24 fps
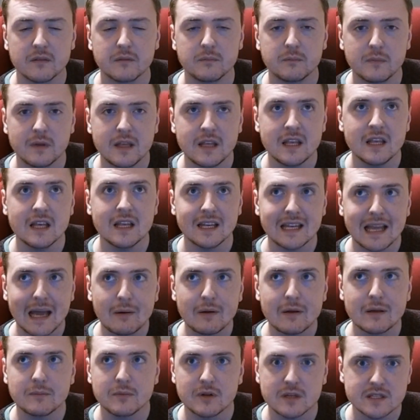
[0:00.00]
Me
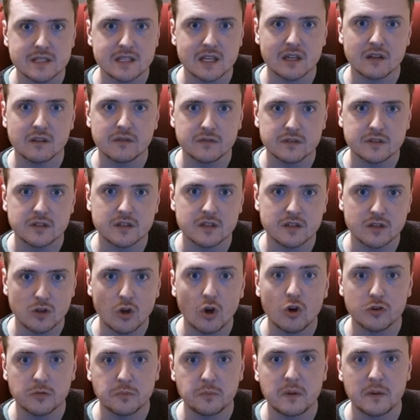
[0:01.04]
allowing myself to
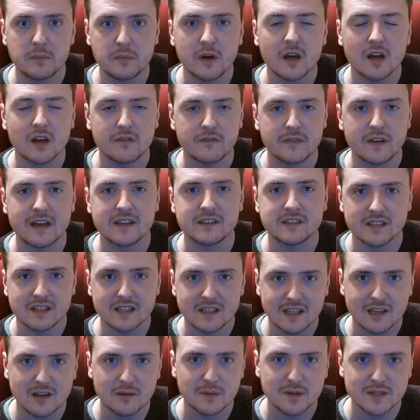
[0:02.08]
not be perfect and
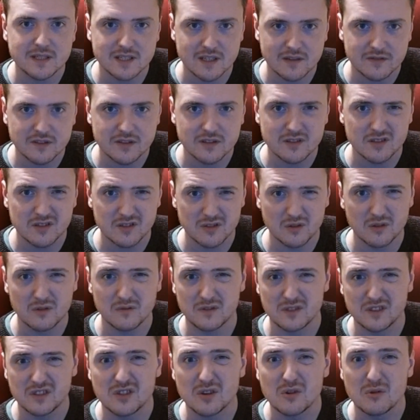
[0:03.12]
allowing myself to just sort
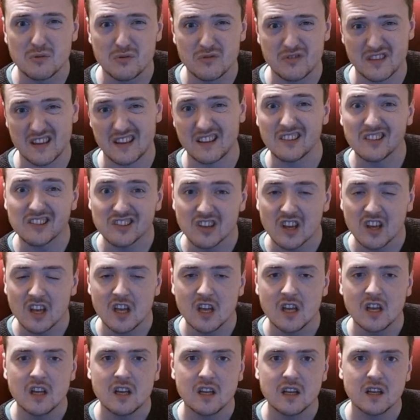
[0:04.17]
of do things
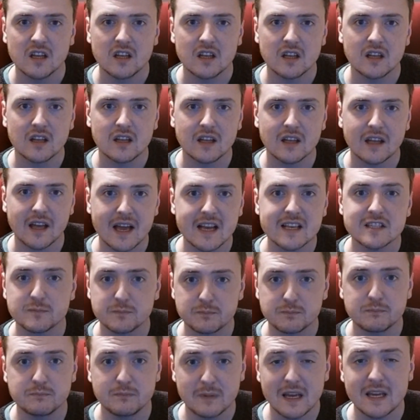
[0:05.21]
has
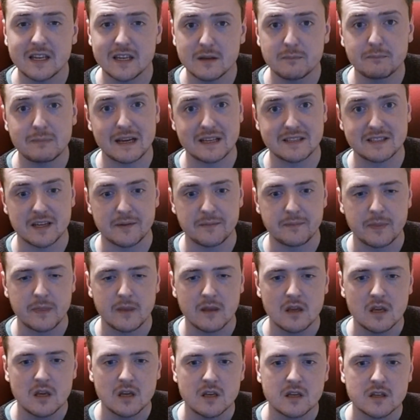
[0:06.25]
made it better.
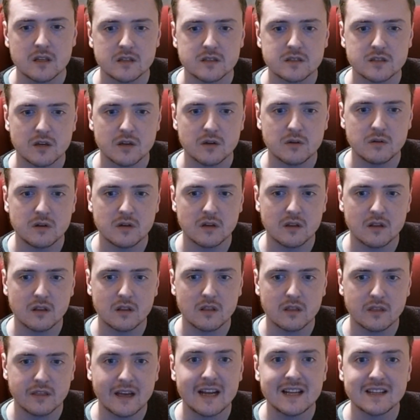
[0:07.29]
So
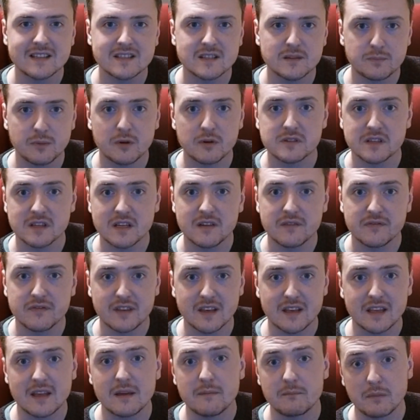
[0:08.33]
that's a positive
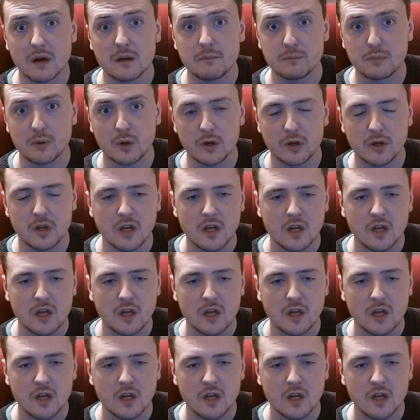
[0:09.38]
thing in my book.